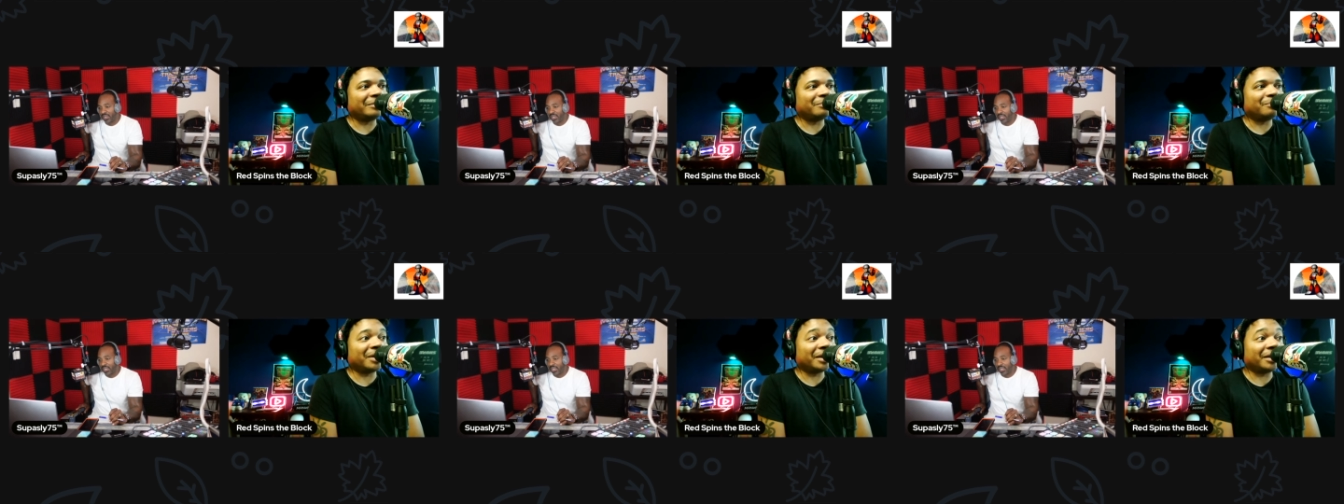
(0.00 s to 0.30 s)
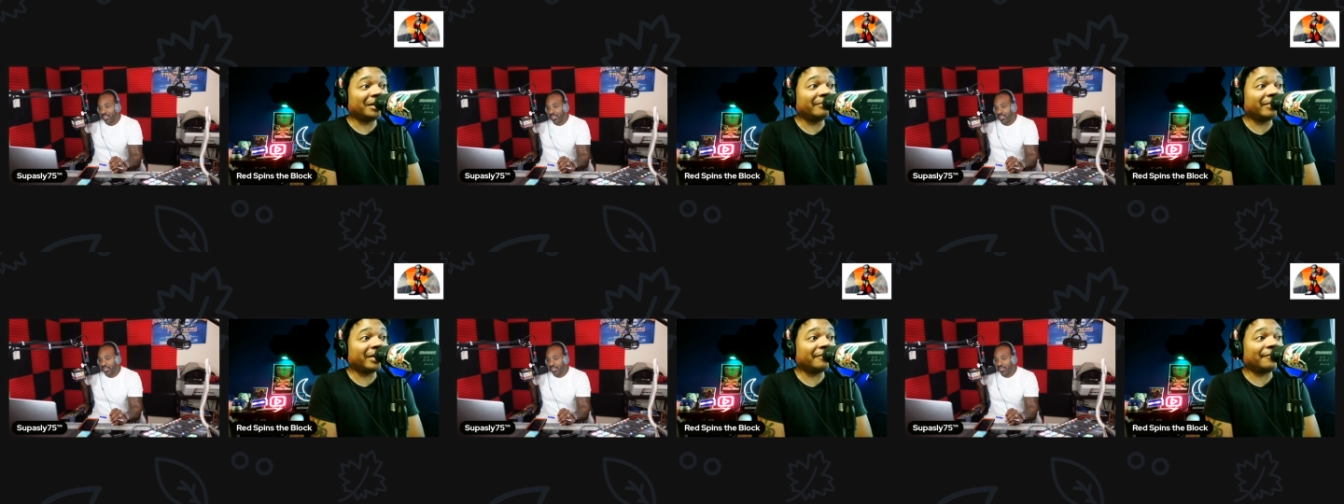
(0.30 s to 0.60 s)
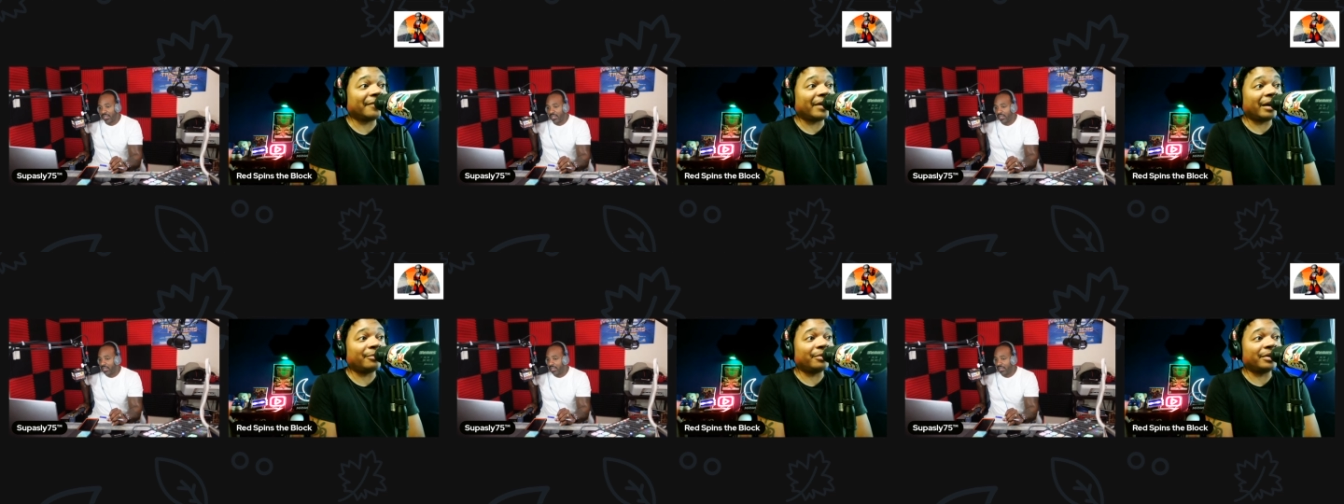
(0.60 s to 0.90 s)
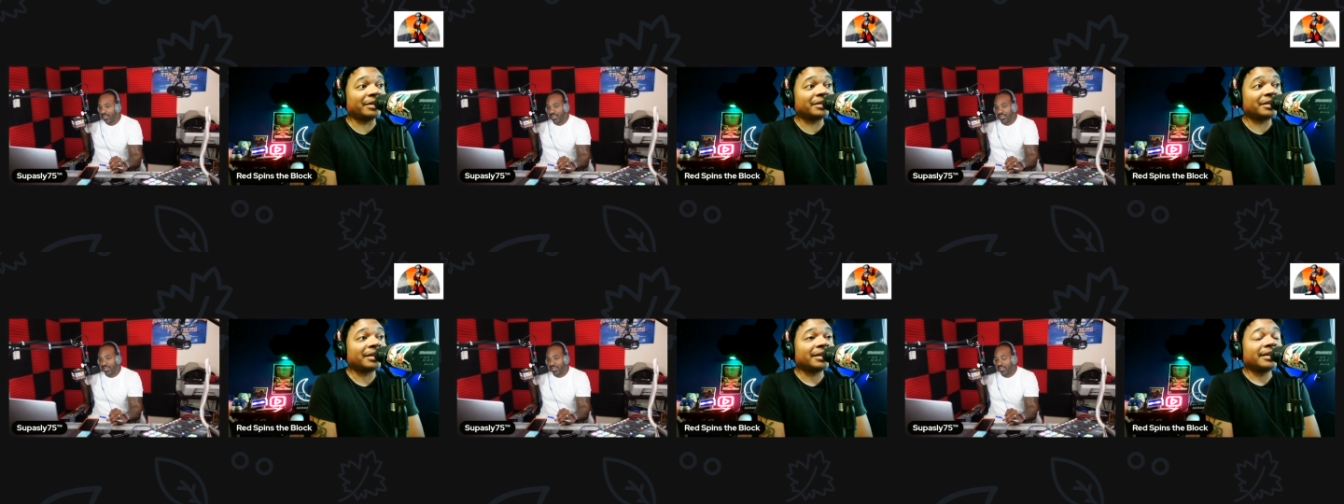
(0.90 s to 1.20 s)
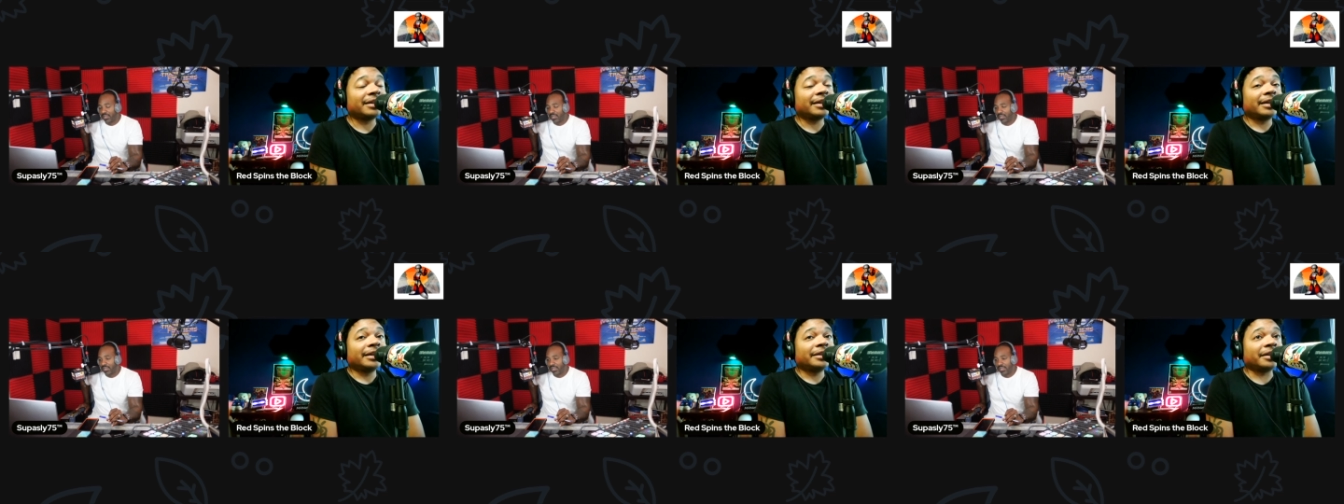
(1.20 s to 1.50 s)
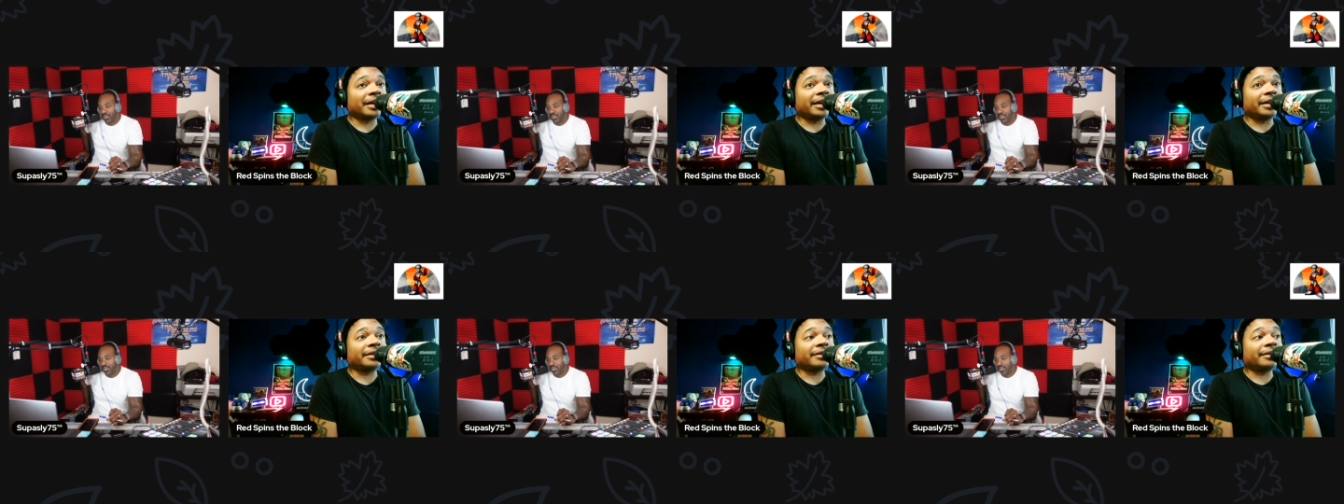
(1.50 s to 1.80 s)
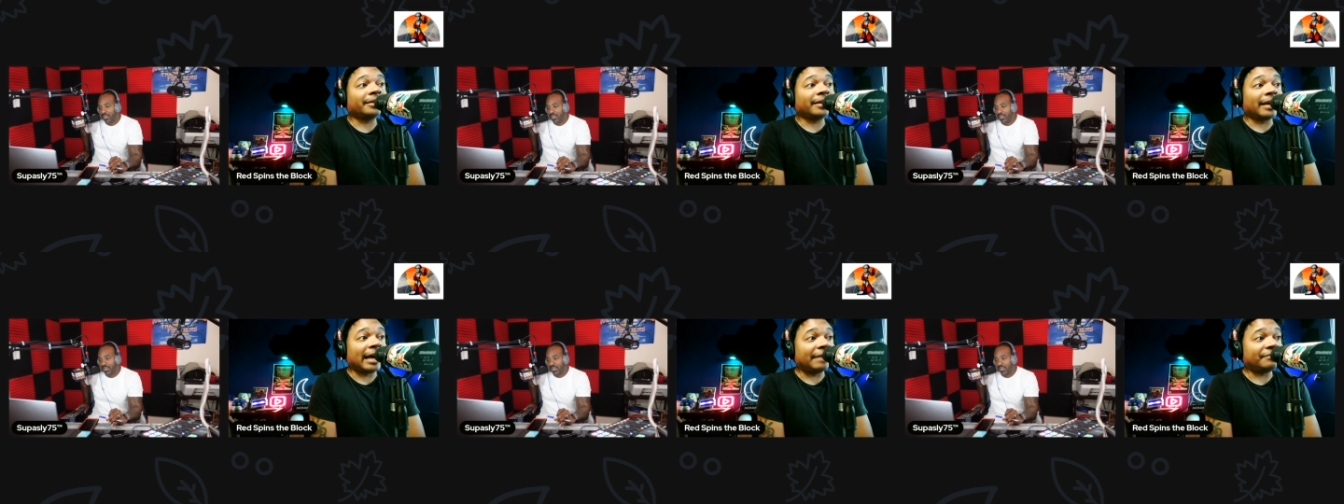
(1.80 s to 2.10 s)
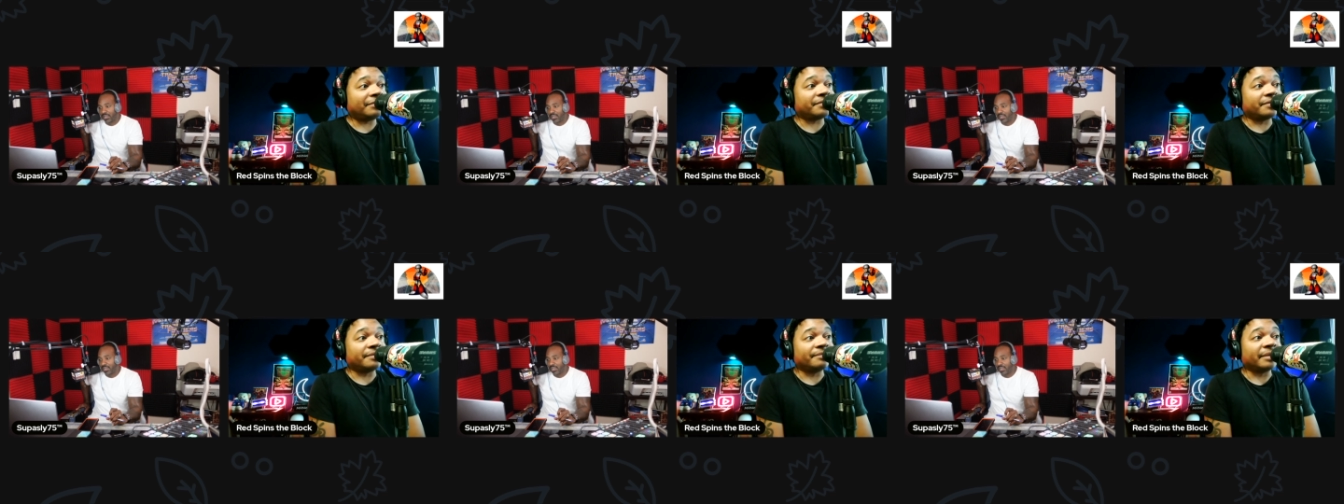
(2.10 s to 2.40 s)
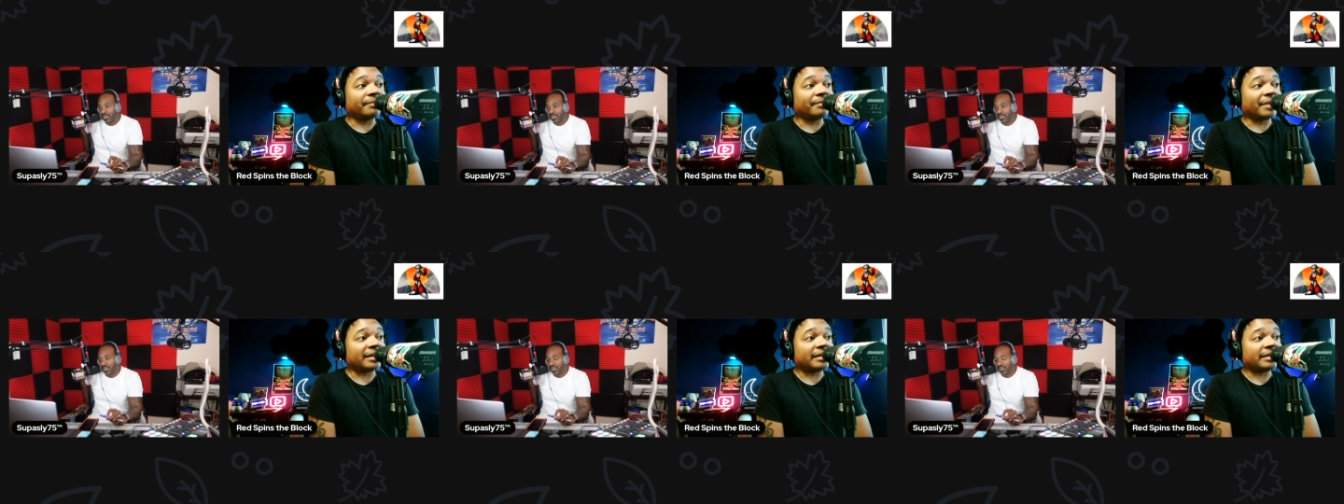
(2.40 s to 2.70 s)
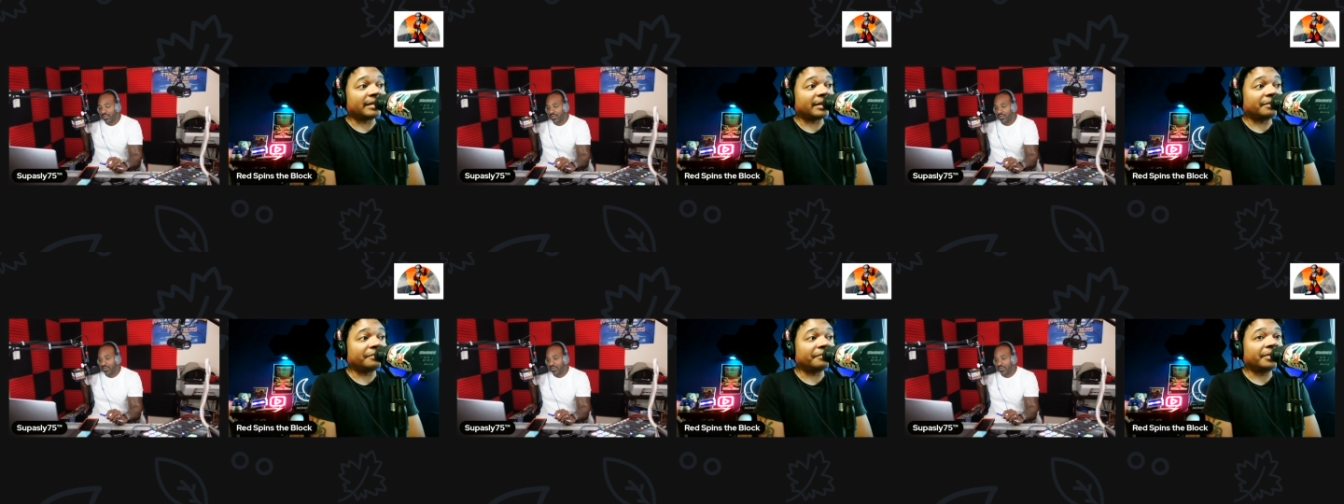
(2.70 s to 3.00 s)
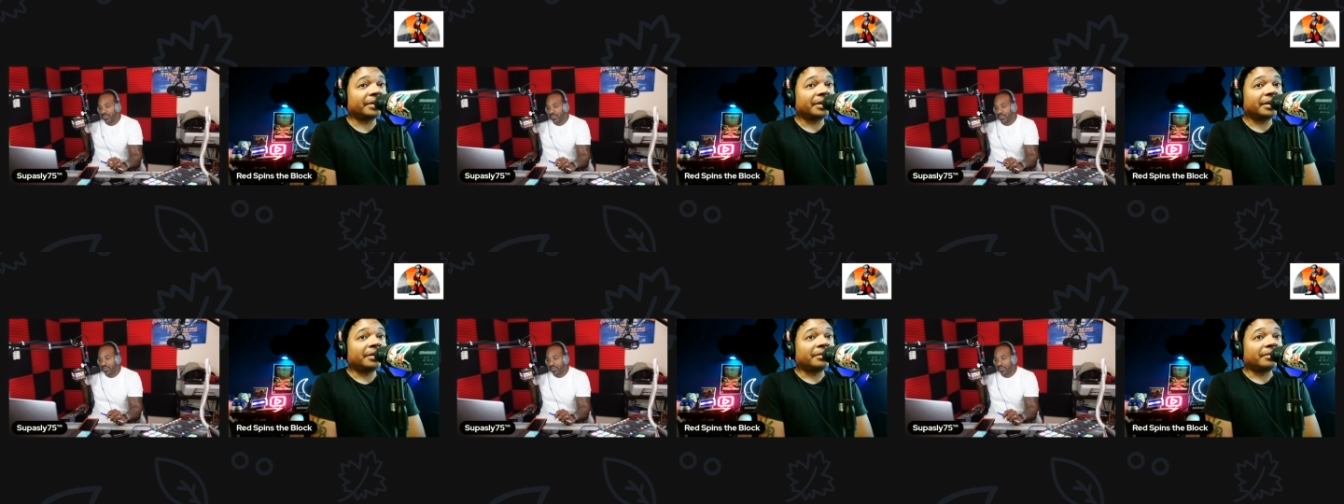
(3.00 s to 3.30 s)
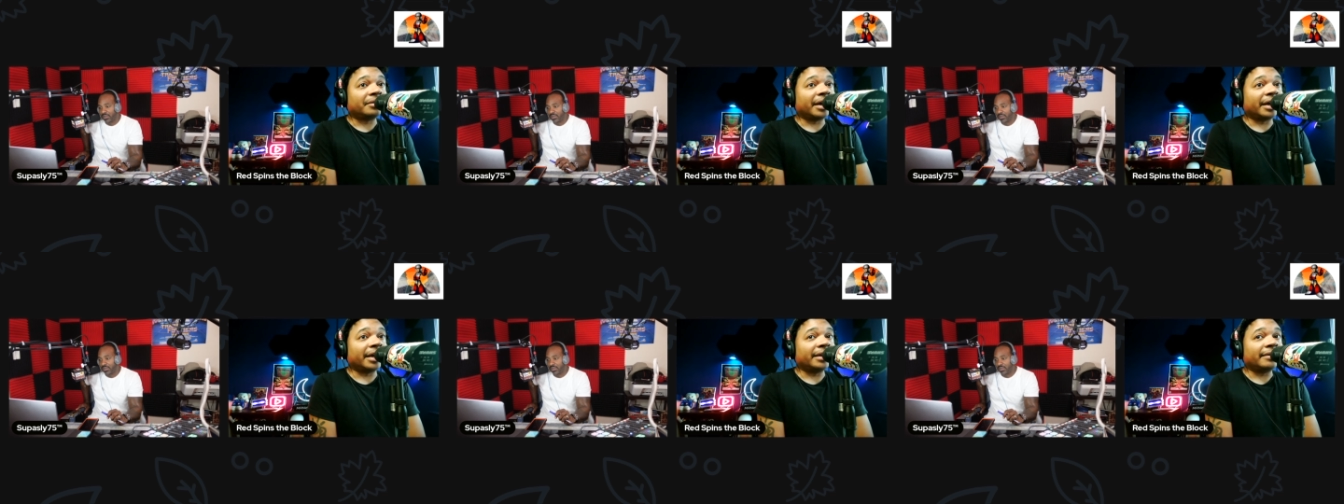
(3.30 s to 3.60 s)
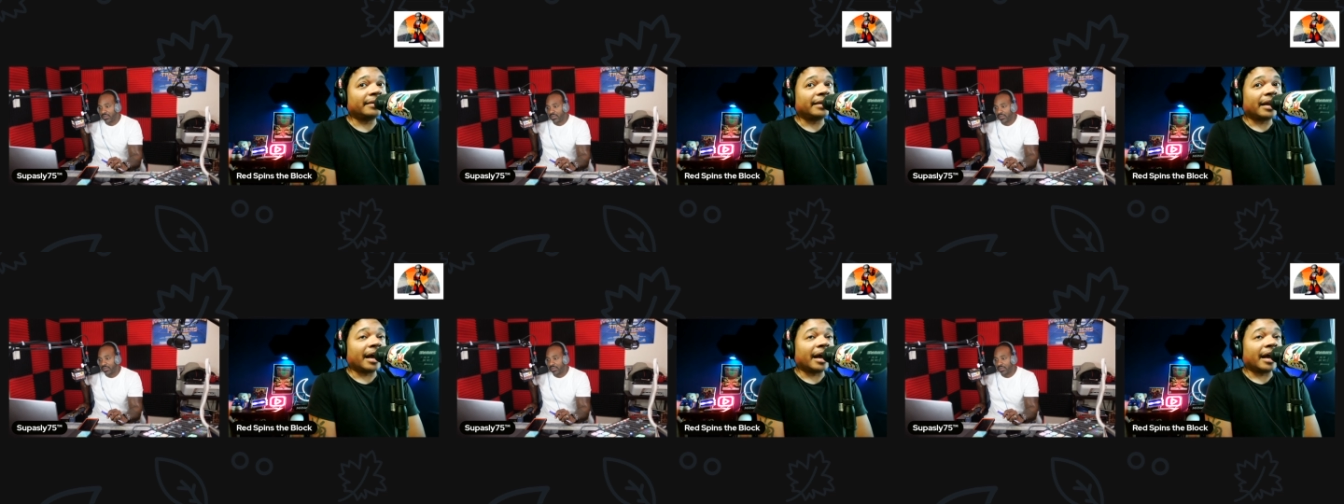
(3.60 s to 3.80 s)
But even if I was like live streaming myself, right?